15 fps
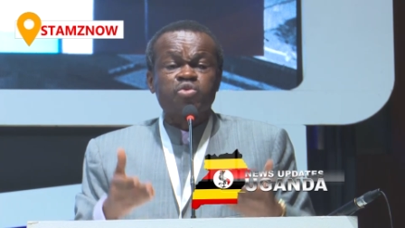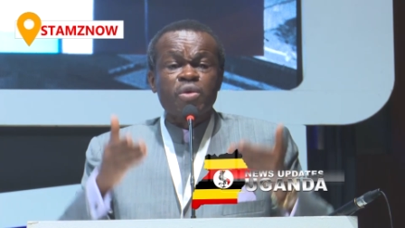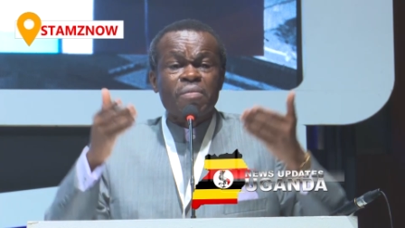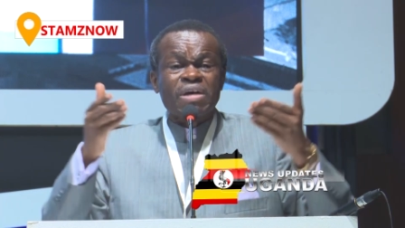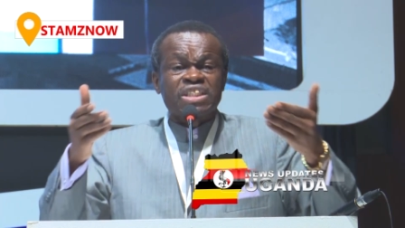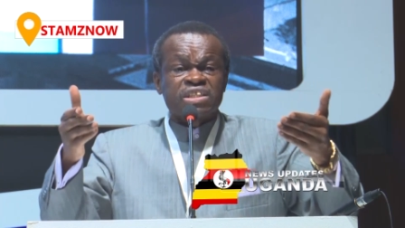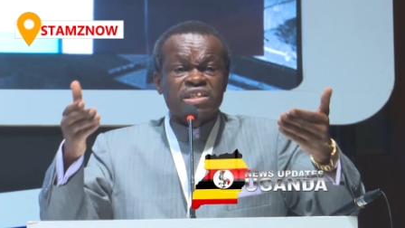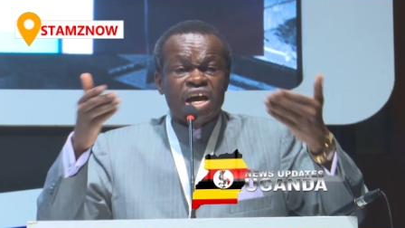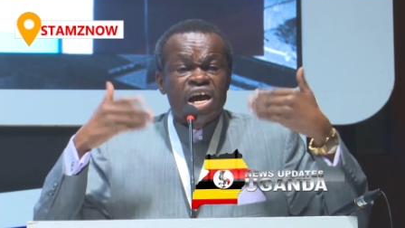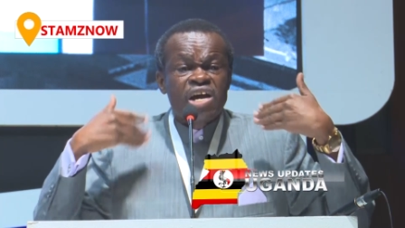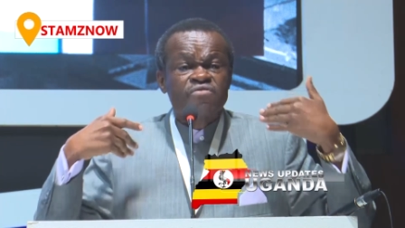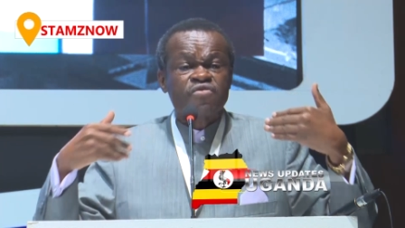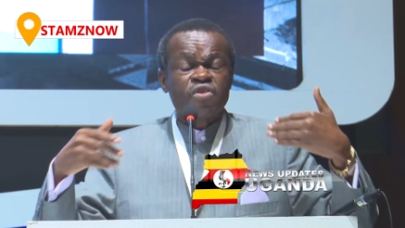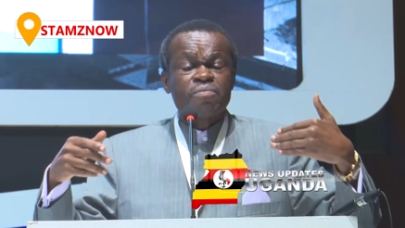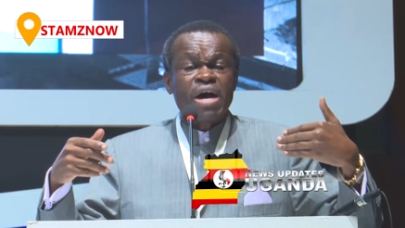We must
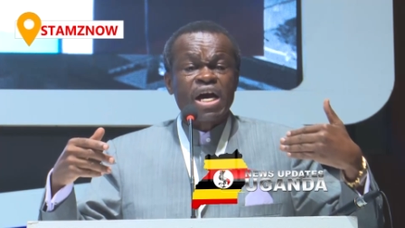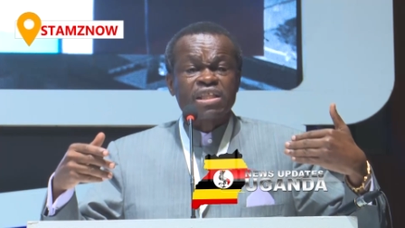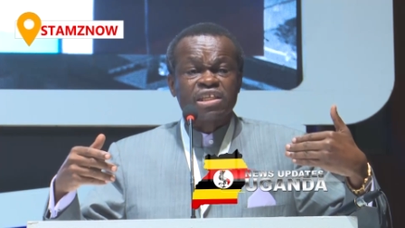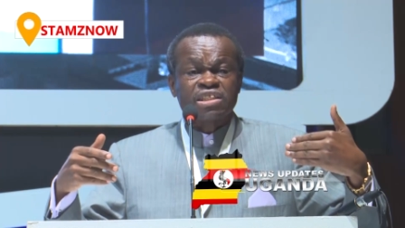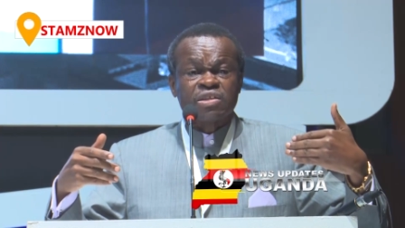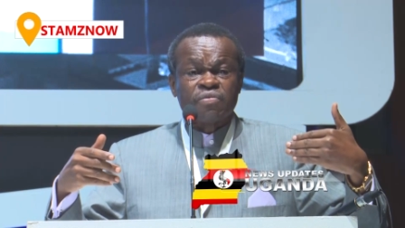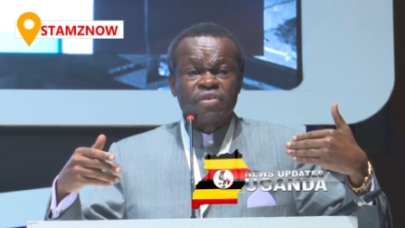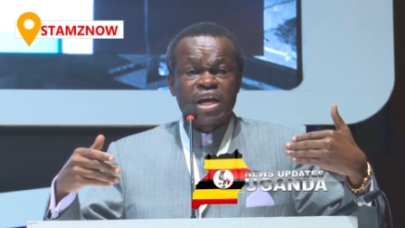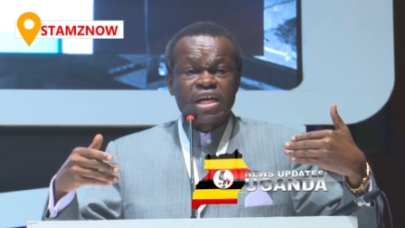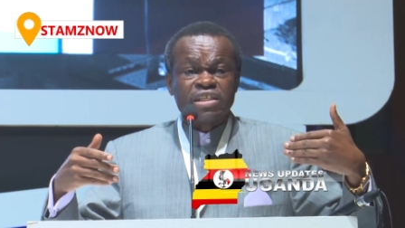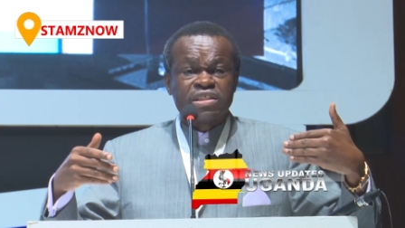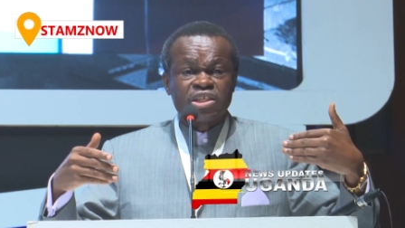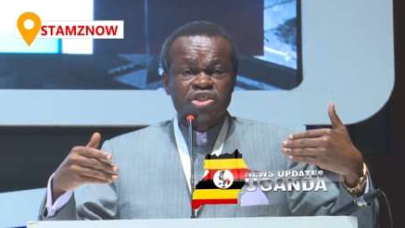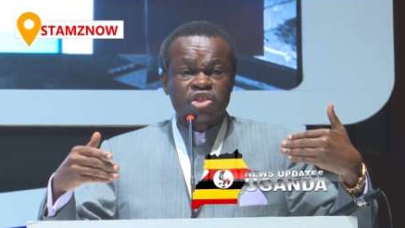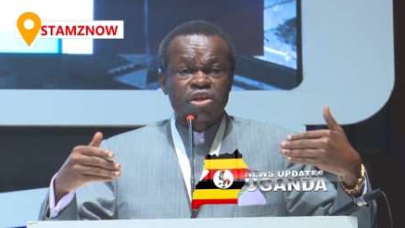learn from other
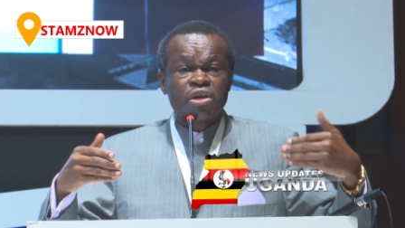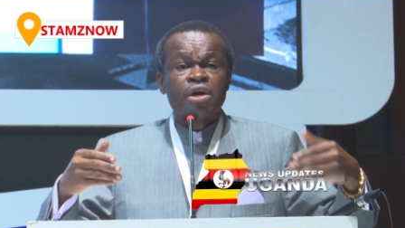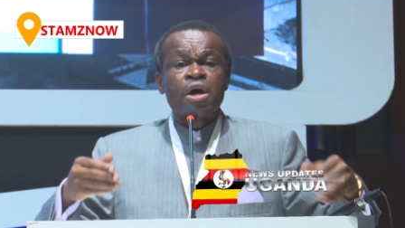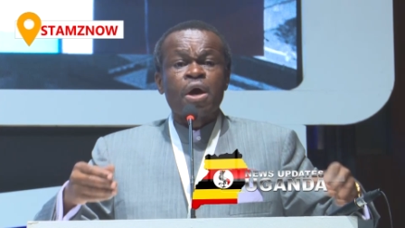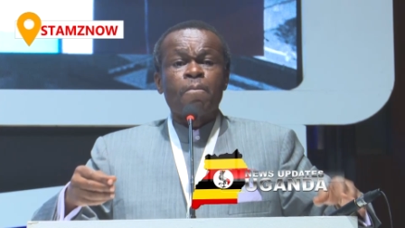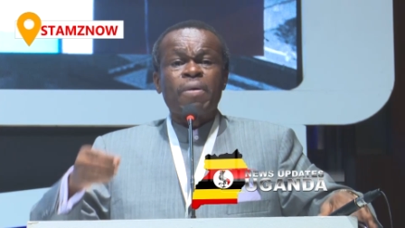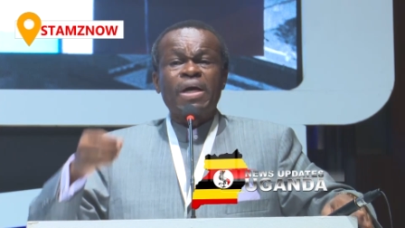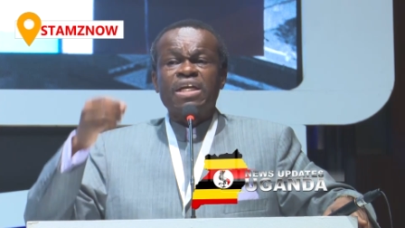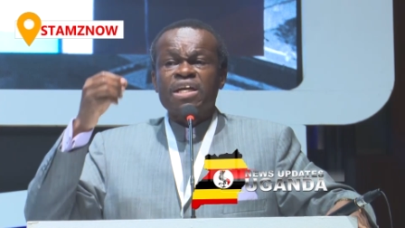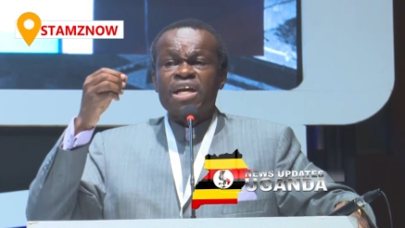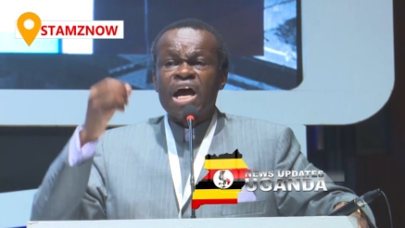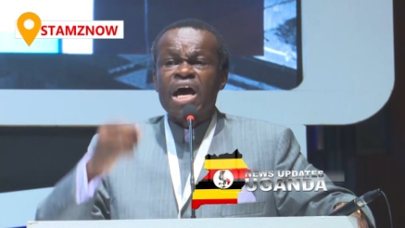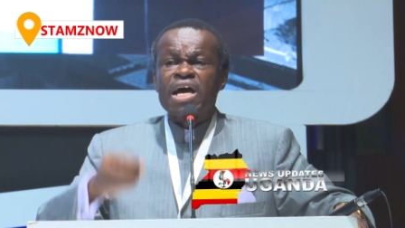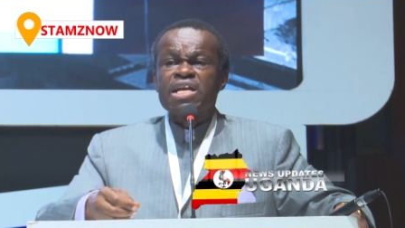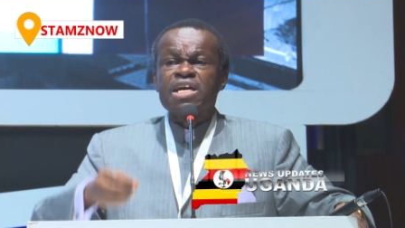civilizations, but
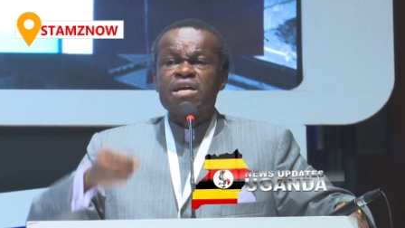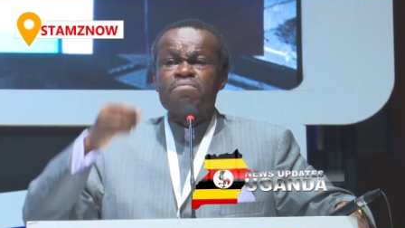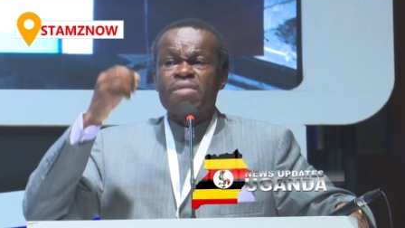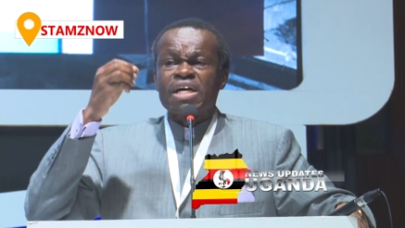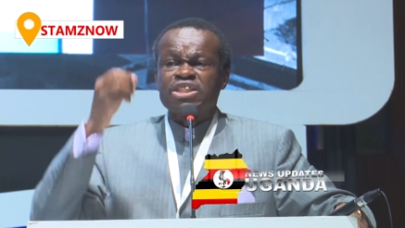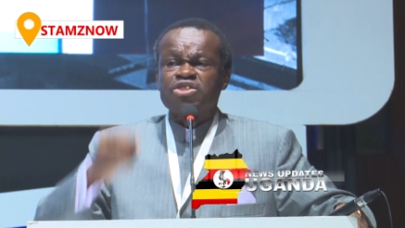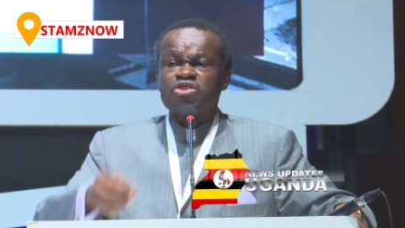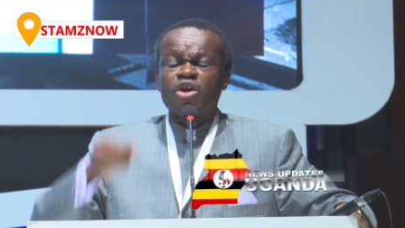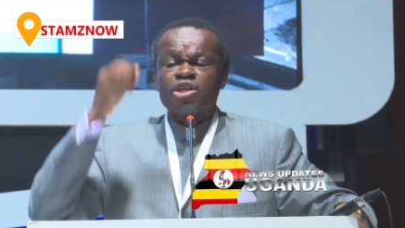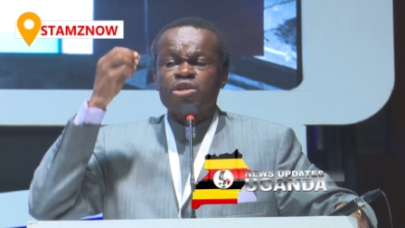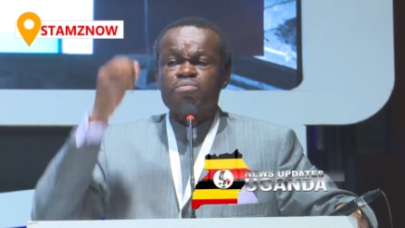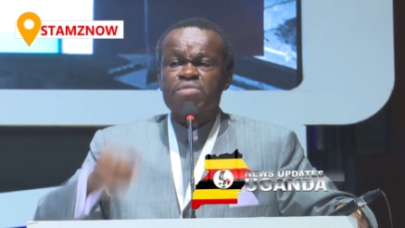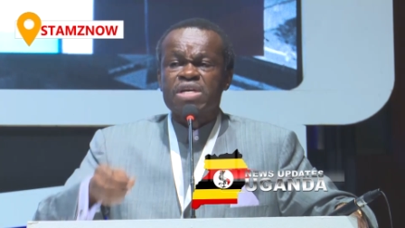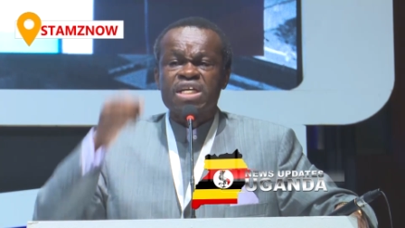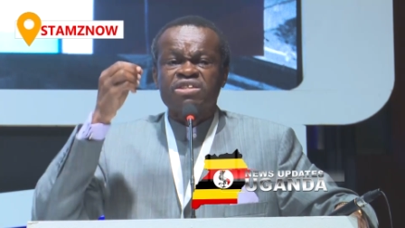learning must not
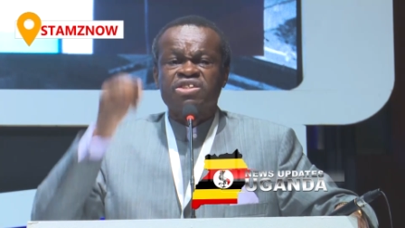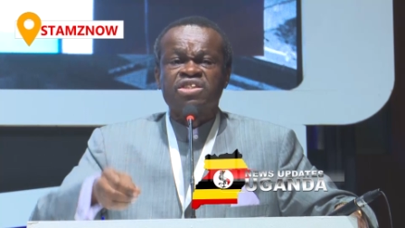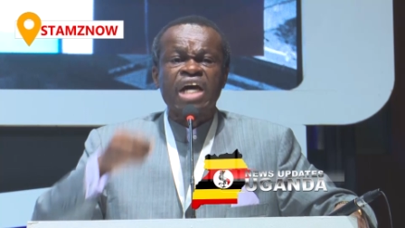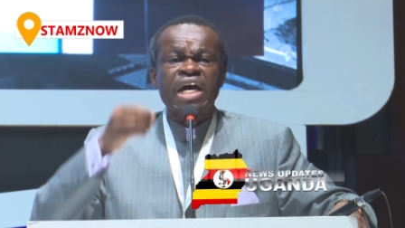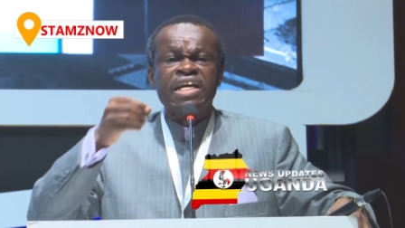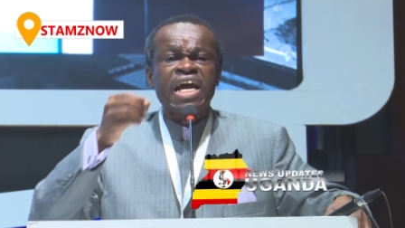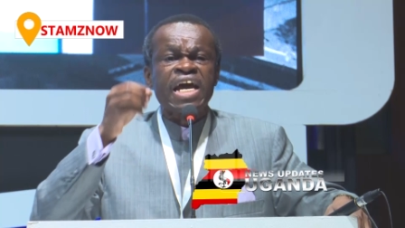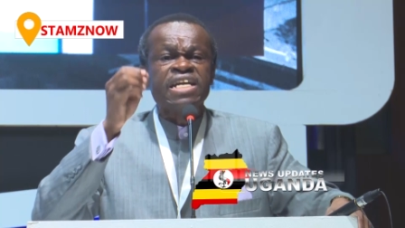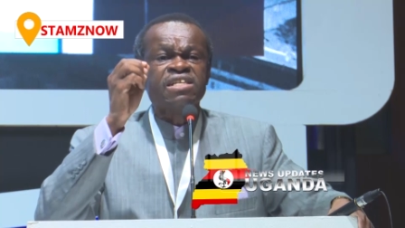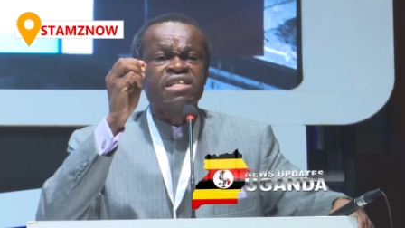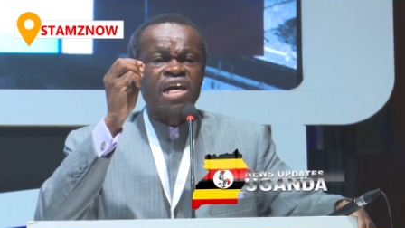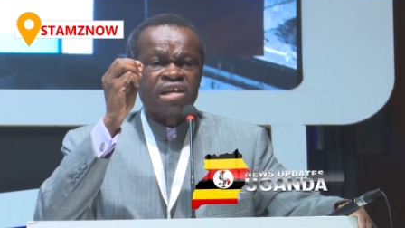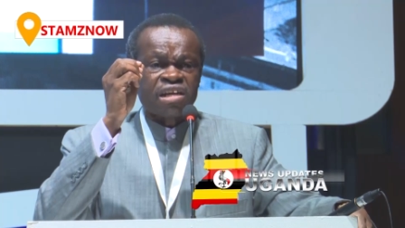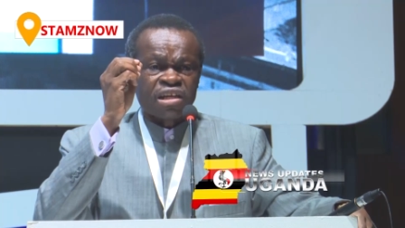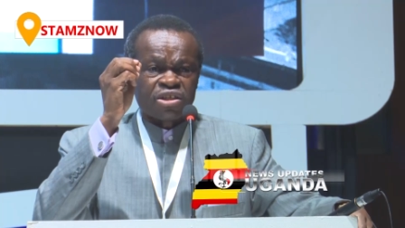mean
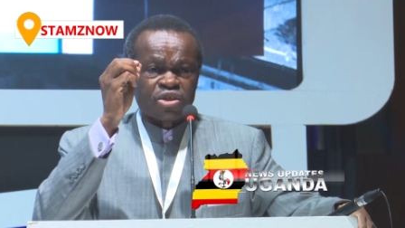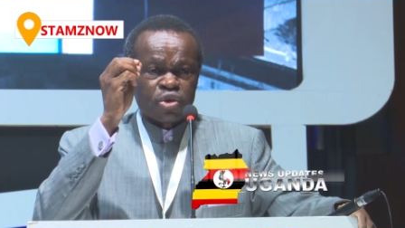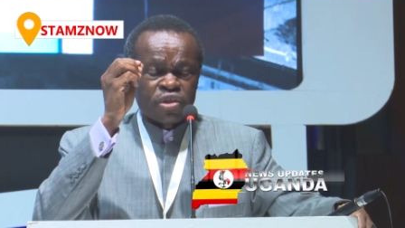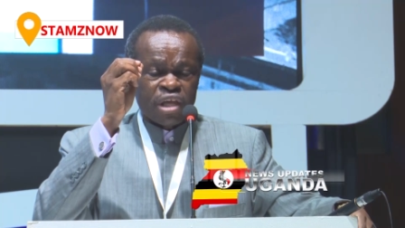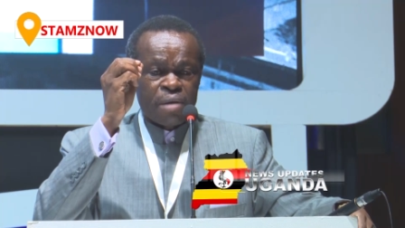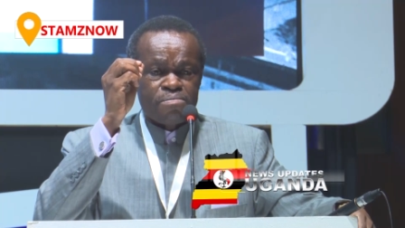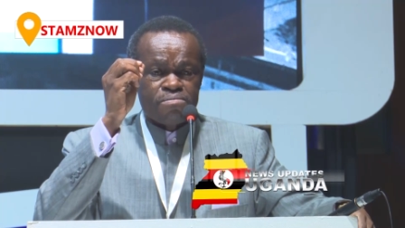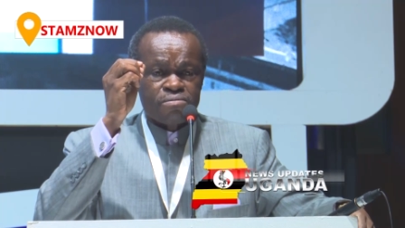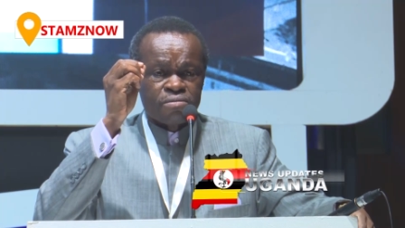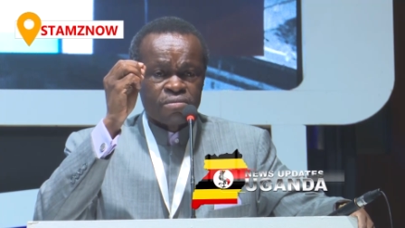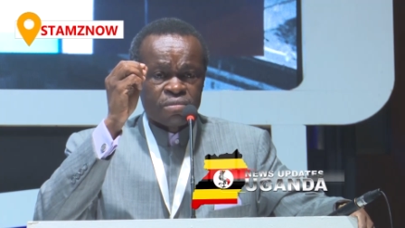surrendering to them.